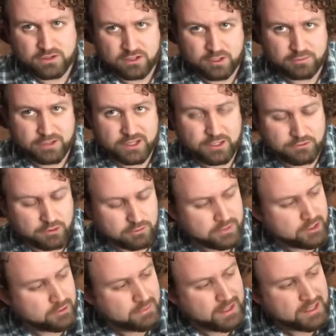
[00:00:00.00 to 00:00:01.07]
completely wrote
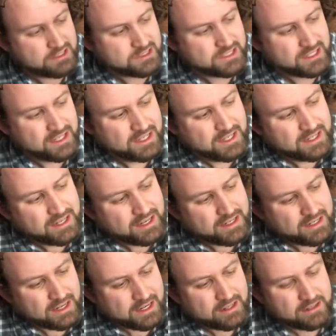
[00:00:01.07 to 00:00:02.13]
Mirror Mask, and
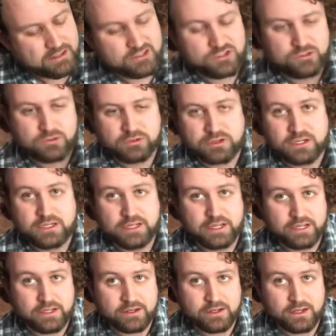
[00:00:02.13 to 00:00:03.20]
he had a story
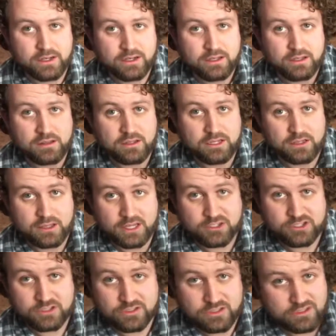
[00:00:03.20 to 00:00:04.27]
in the
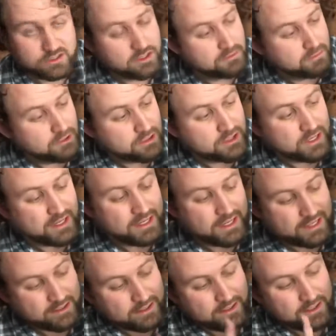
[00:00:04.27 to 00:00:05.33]
Legends book, and he
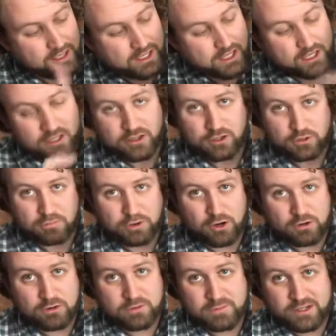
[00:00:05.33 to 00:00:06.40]
had a little
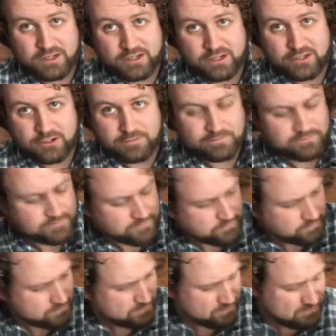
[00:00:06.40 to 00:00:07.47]
poem in here.
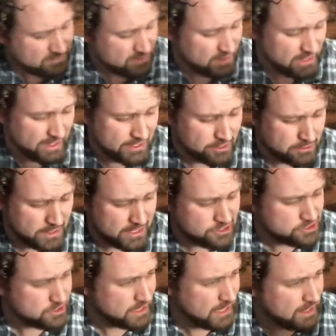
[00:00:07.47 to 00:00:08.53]
I don't
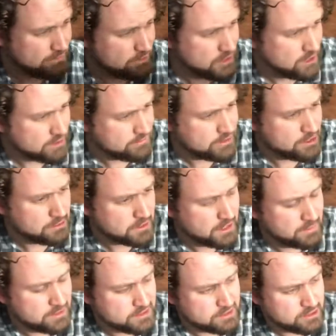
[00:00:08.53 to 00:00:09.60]
actually have a lot of Neil
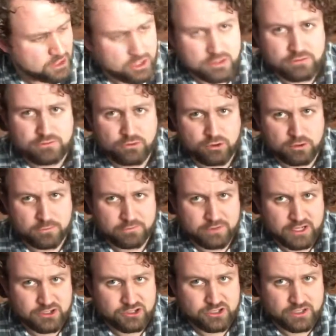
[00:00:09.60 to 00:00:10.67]
Gaiman's long-form
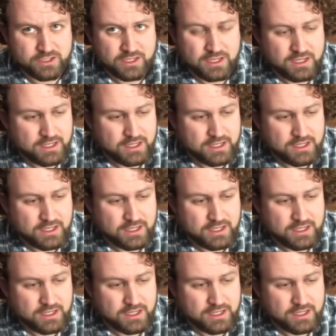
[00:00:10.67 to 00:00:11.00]
fiction.